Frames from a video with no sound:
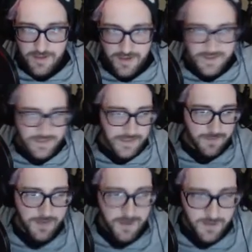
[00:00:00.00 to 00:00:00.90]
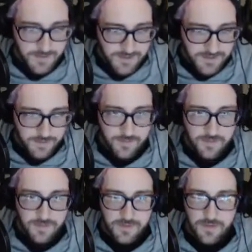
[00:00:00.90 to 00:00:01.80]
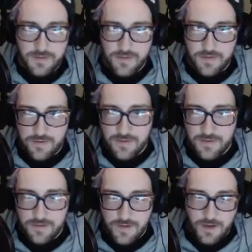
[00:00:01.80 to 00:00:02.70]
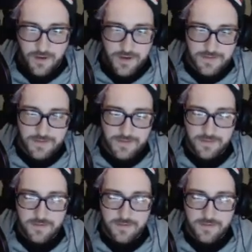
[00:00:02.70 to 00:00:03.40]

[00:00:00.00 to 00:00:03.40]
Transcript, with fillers: All right, skip. I know what to do. All right.